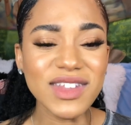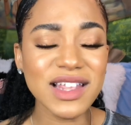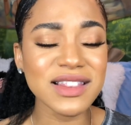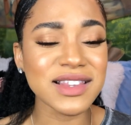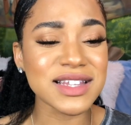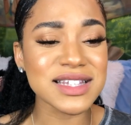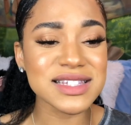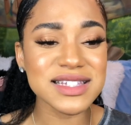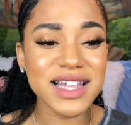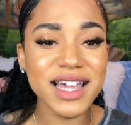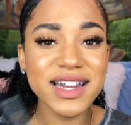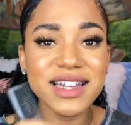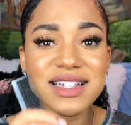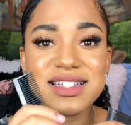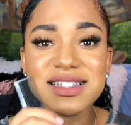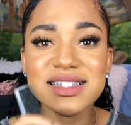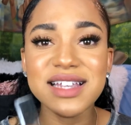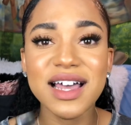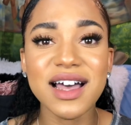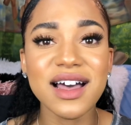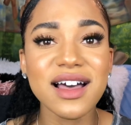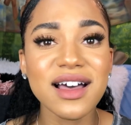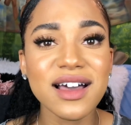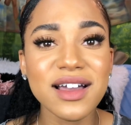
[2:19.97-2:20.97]
the slightest
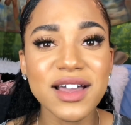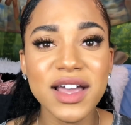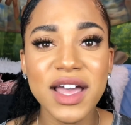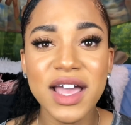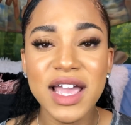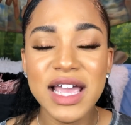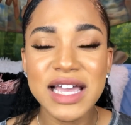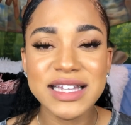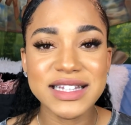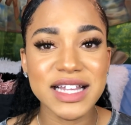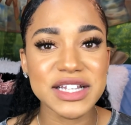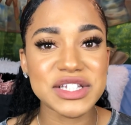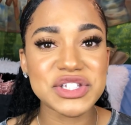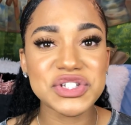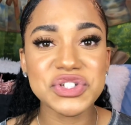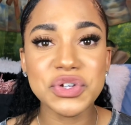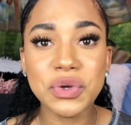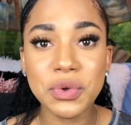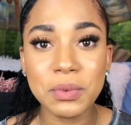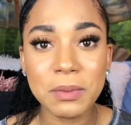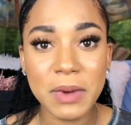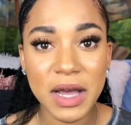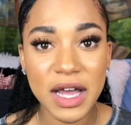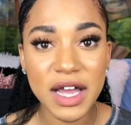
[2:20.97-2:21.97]
tug that's
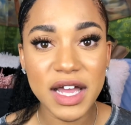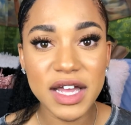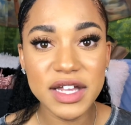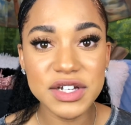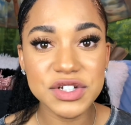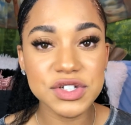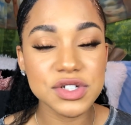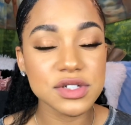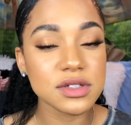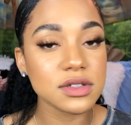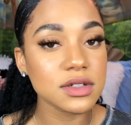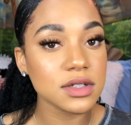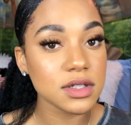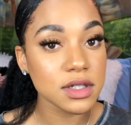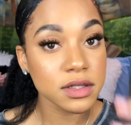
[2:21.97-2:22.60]
too much,